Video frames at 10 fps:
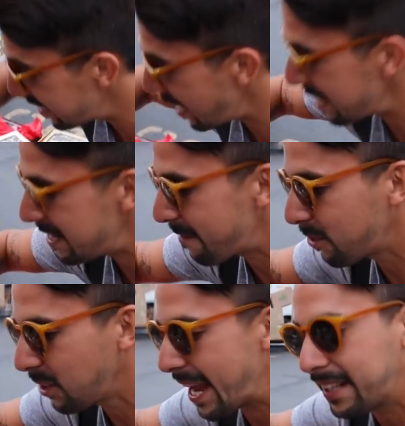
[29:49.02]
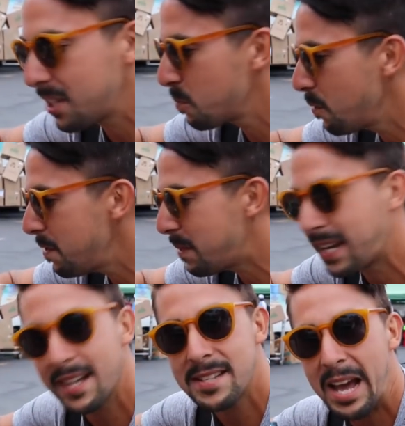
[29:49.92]
I, I never liked this movie
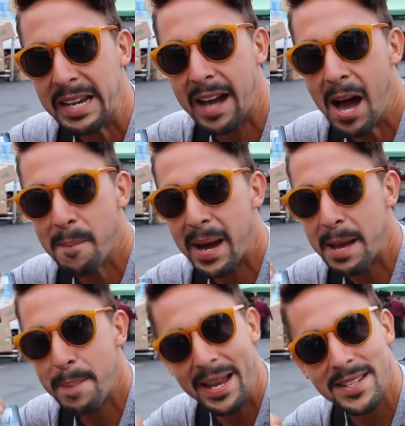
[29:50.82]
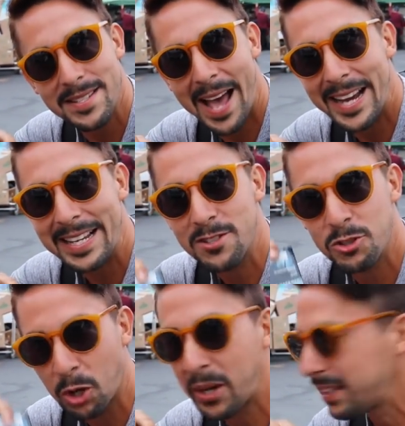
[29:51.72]
because I got my appendicitis
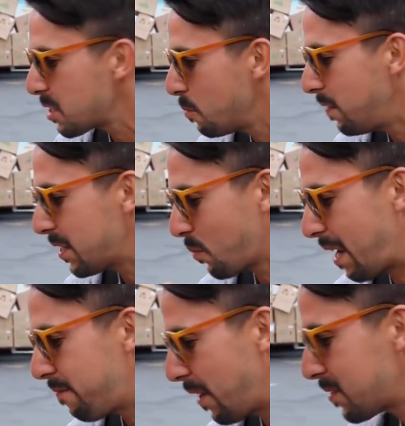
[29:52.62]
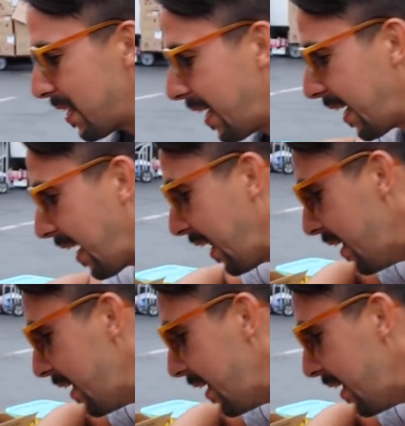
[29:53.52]
during this movie is when I felt it kick in.